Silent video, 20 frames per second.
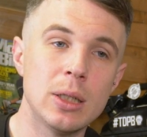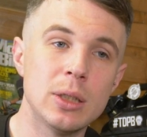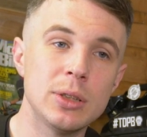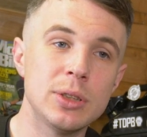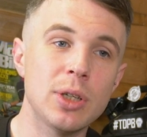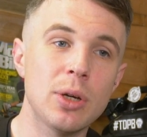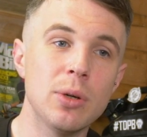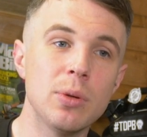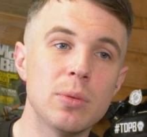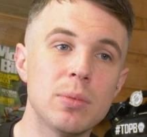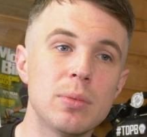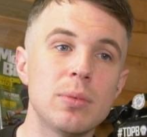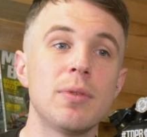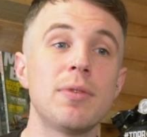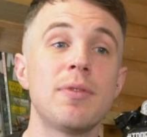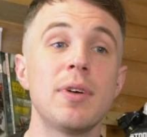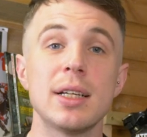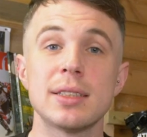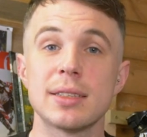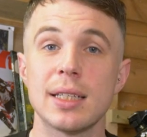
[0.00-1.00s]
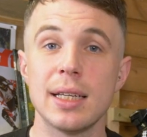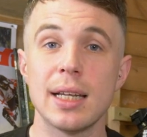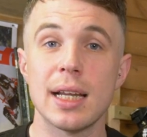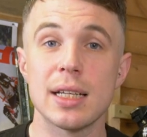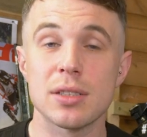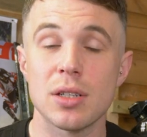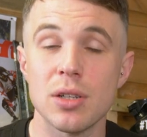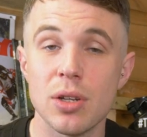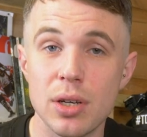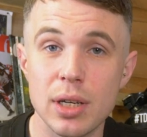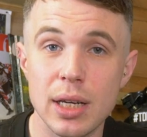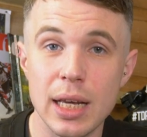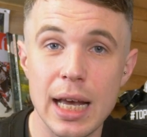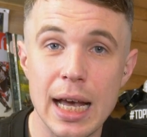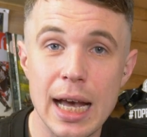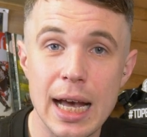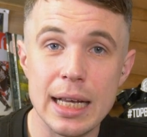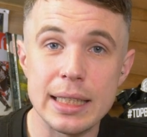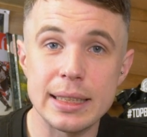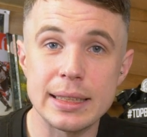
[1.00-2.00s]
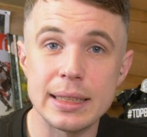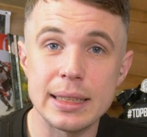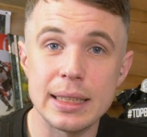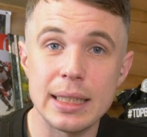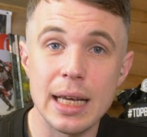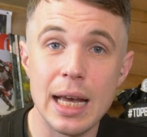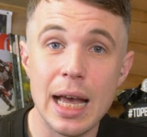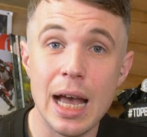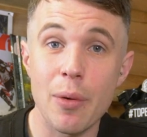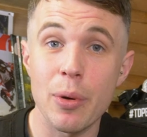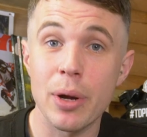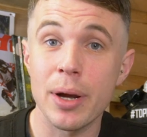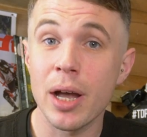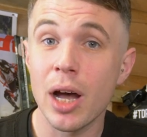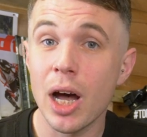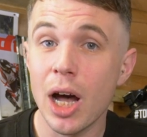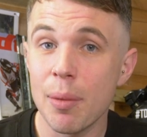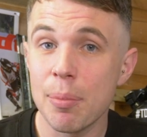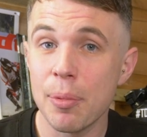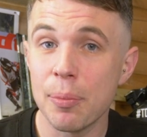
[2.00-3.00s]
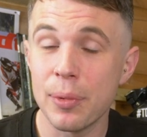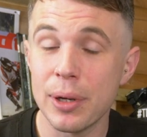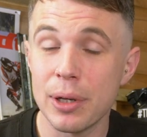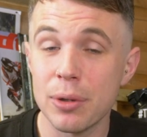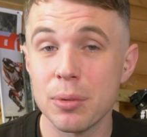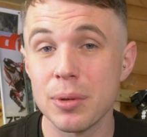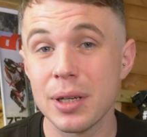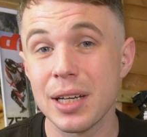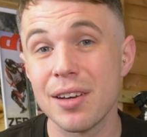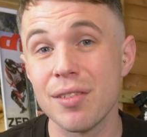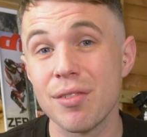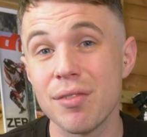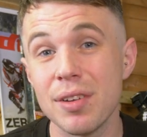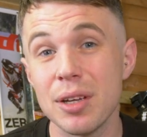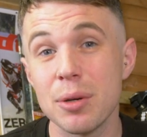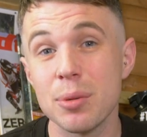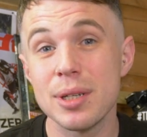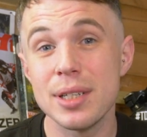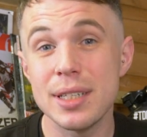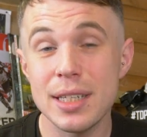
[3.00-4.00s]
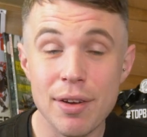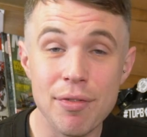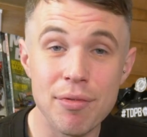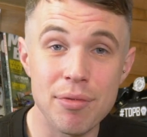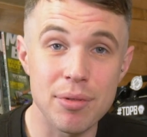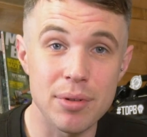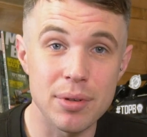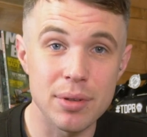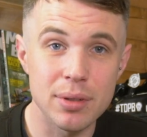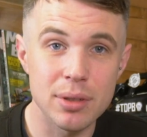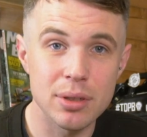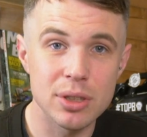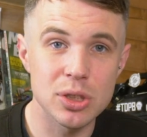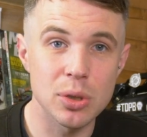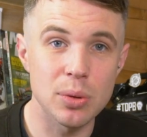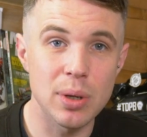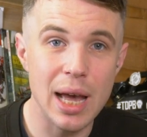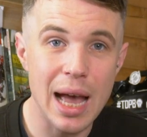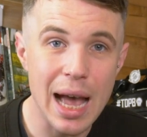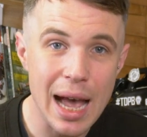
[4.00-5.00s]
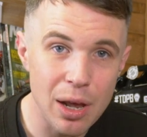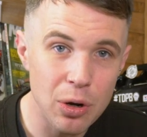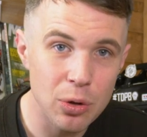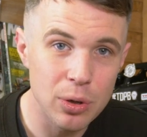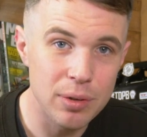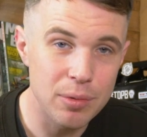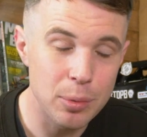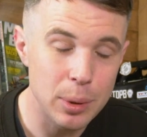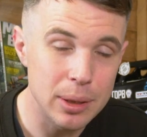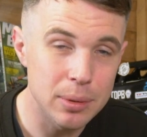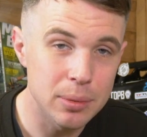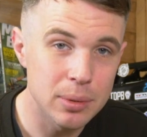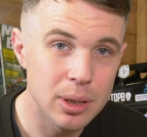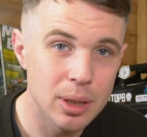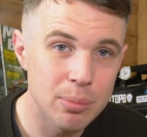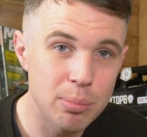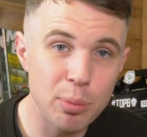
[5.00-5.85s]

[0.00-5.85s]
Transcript: So firstly, let's look at how a carbon wheel can feel different to an alloy wheel.